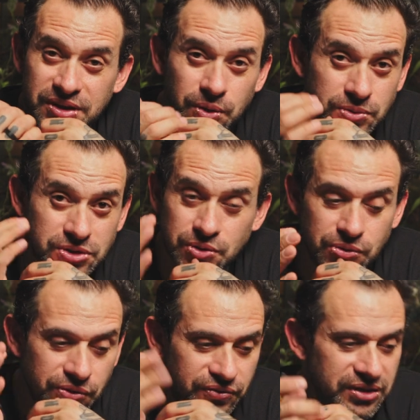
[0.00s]
the old
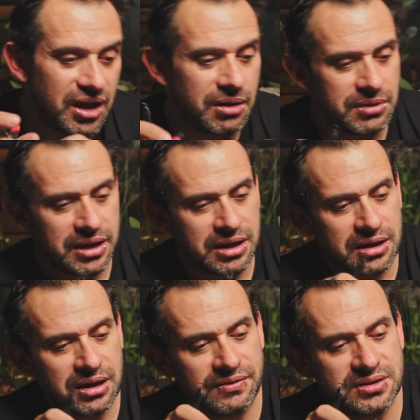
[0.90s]
school of them. Like
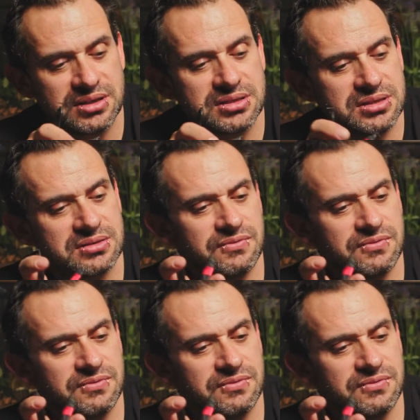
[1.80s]
I have this